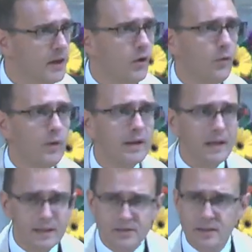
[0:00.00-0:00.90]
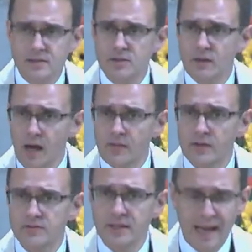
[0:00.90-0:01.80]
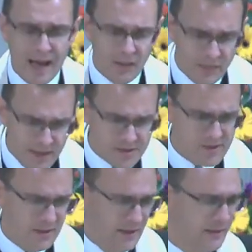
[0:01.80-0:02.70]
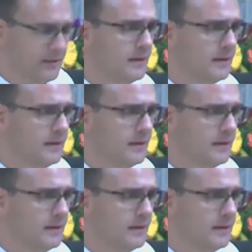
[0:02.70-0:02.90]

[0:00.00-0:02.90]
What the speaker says: We listen to others and how they see it.